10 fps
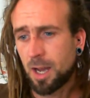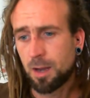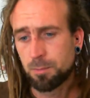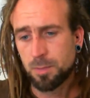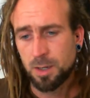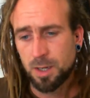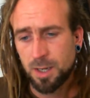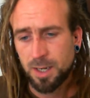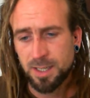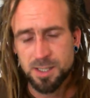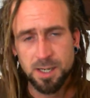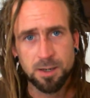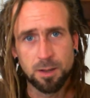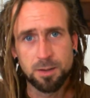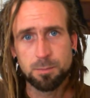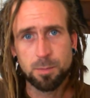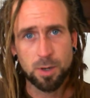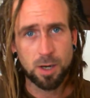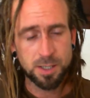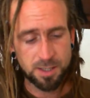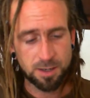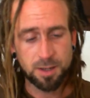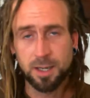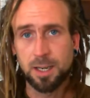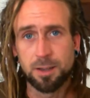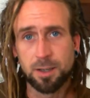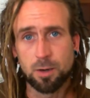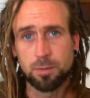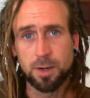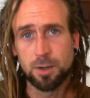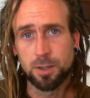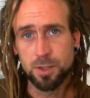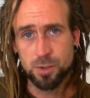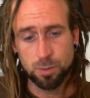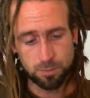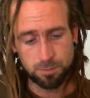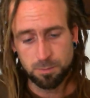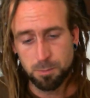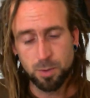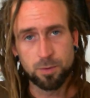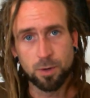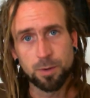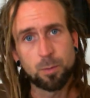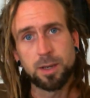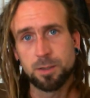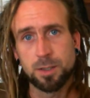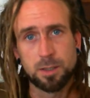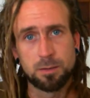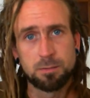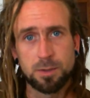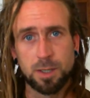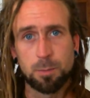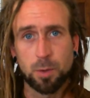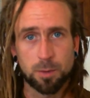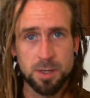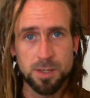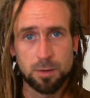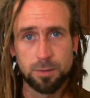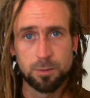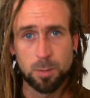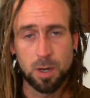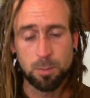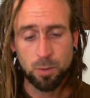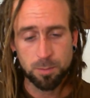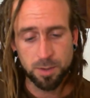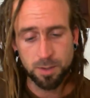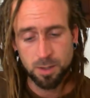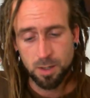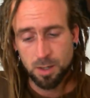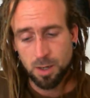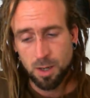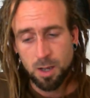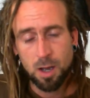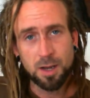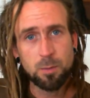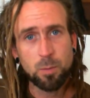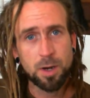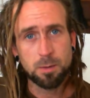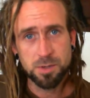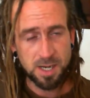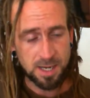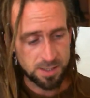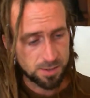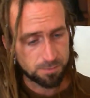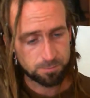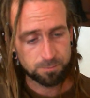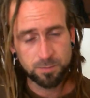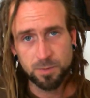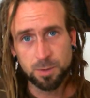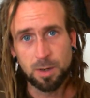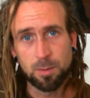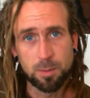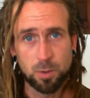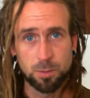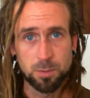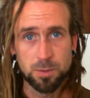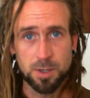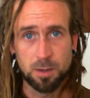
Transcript: He said nothing, but I didn't think anything of it, and I just sort of moved on and went to book myself in for my appointment. I then went upstairs to where my appointment was going to be held,